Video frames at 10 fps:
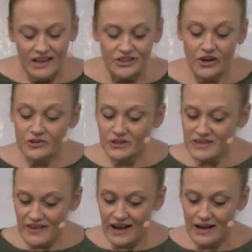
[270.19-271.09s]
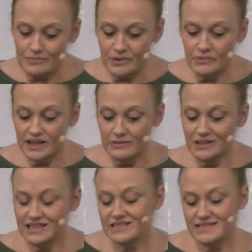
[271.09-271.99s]
Not only that, but when I
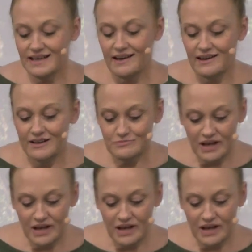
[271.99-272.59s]
went inside,